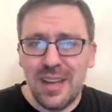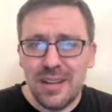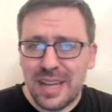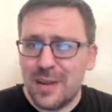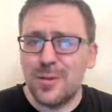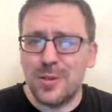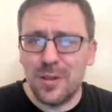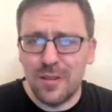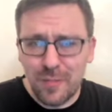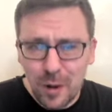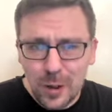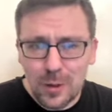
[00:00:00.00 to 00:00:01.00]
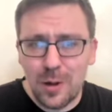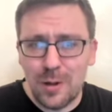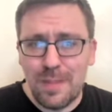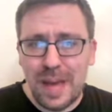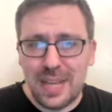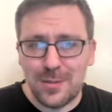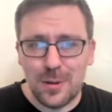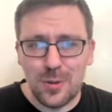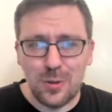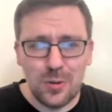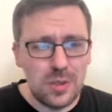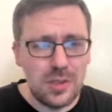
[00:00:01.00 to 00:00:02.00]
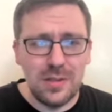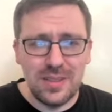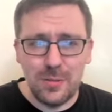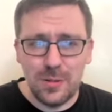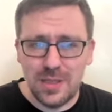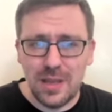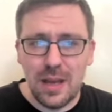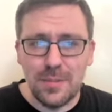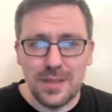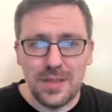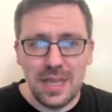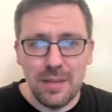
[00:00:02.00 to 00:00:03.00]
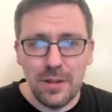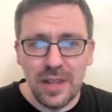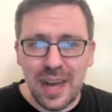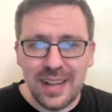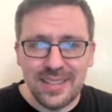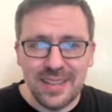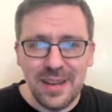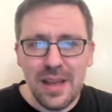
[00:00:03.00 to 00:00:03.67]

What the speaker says: guy who's still a very good pass rusher, who still helps the team a lot,